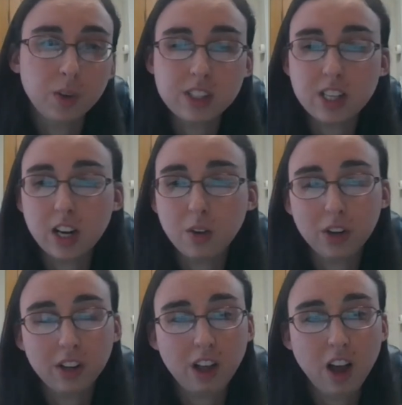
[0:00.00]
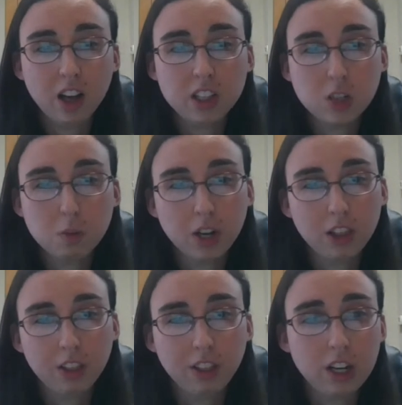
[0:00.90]
Wednesday at 1 o'clock to
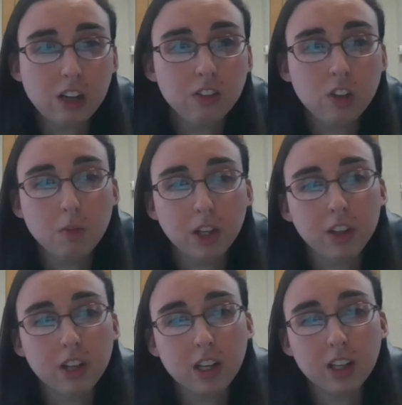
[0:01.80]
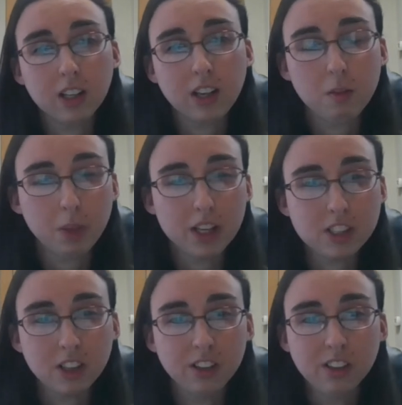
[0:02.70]
pray the Litany of Humility. God
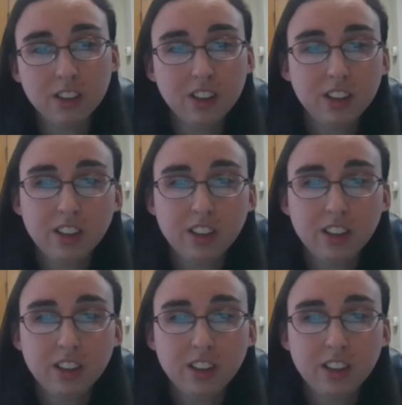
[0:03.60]
bless you.